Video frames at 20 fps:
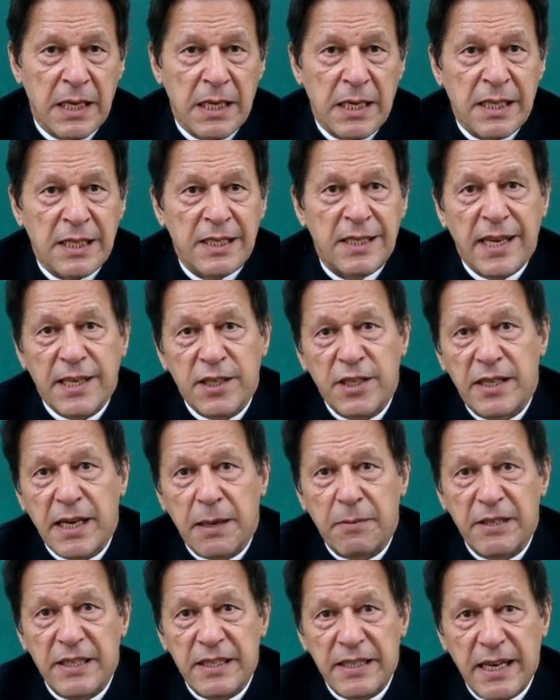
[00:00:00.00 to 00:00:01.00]
Such
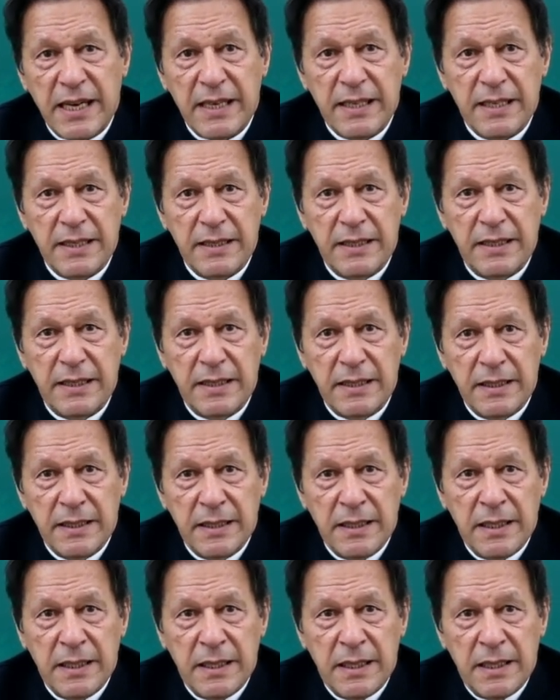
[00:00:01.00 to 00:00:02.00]
double standards,
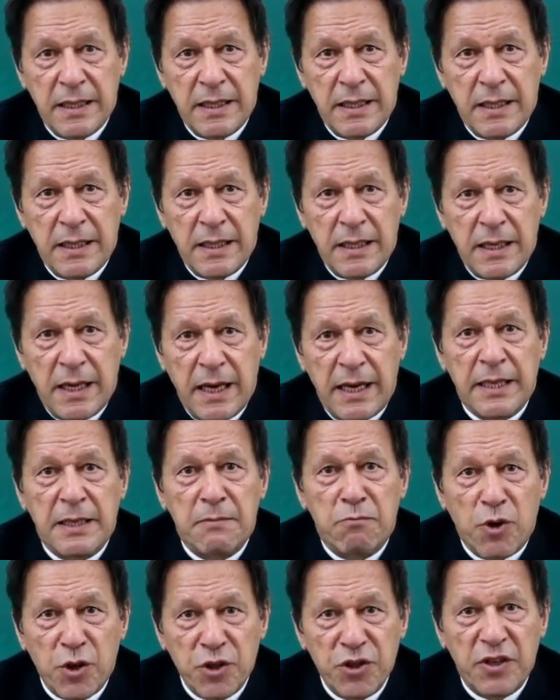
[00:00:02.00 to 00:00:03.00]
and the
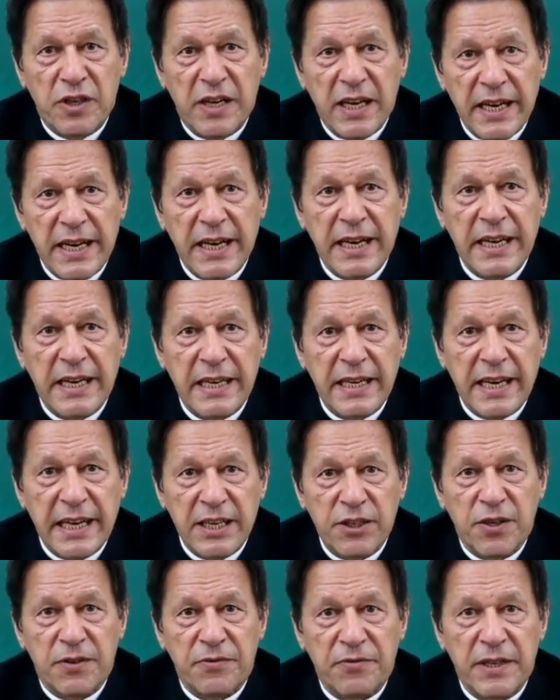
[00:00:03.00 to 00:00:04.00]
most glaring in
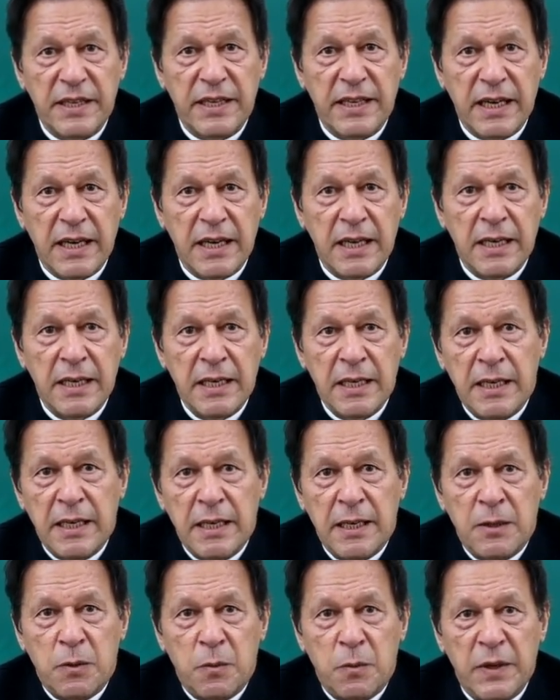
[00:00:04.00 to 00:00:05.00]
case of India,
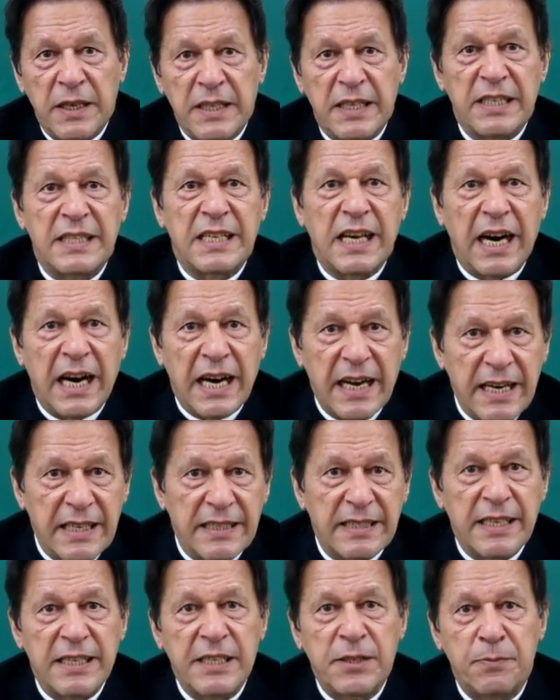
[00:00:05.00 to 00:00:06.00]
where this
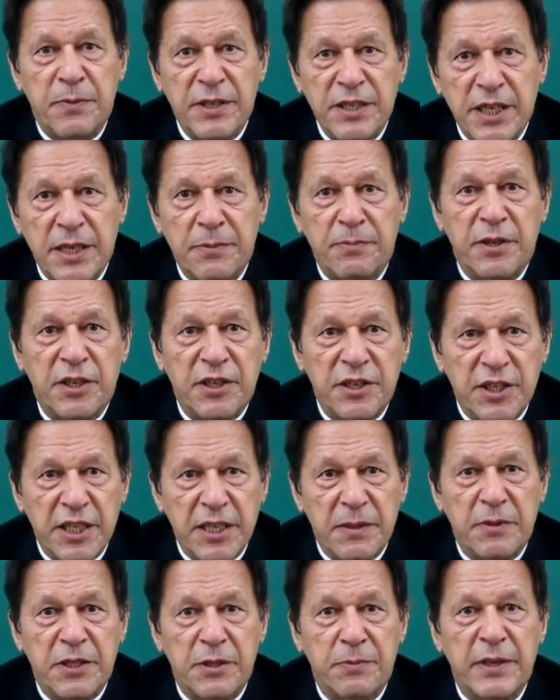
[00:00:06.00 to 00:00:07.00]
RSS-BJP
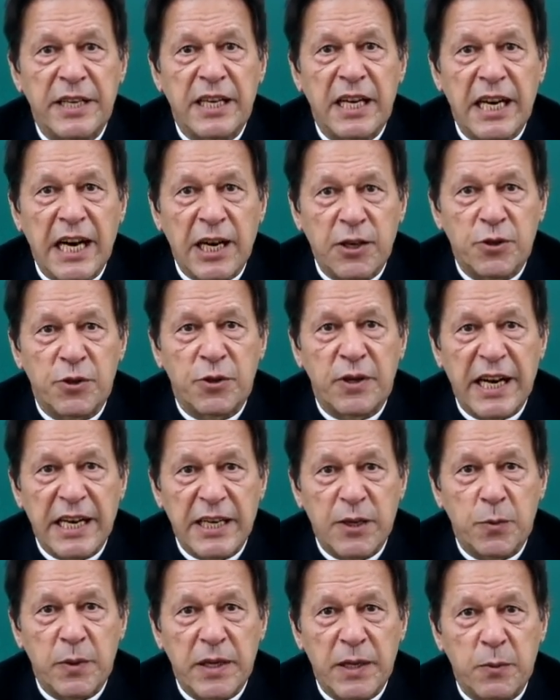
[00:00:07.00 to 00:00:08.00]
regime is being allowed to get
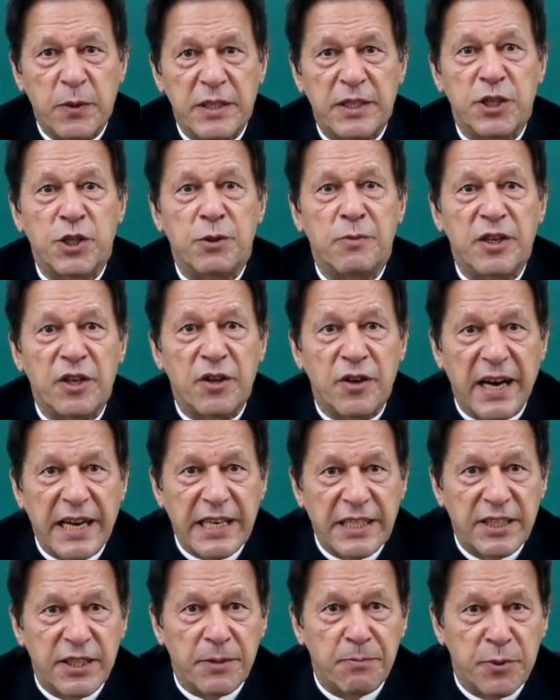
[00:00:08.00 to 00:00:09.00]
away with human
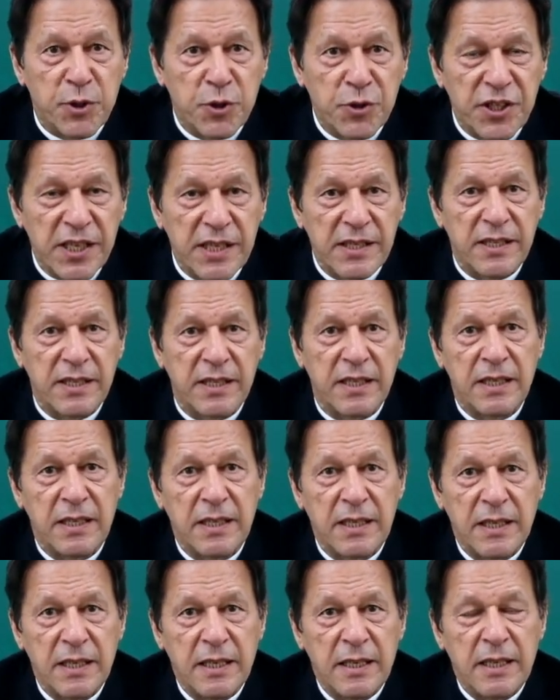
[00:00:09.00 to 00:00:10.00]
rights abuses
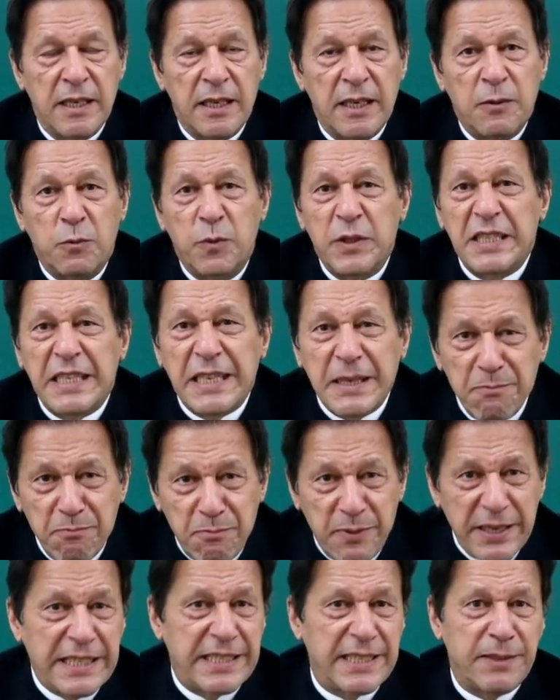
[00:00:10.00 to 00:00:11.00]
with
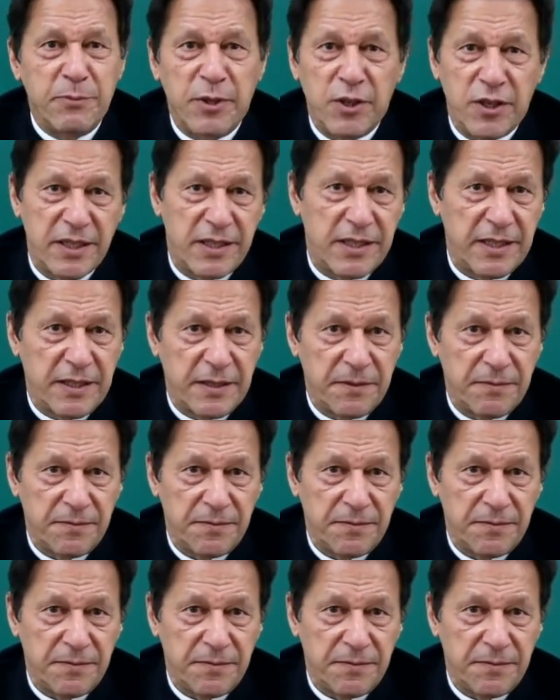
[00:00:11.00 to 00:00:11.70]
complete immunity.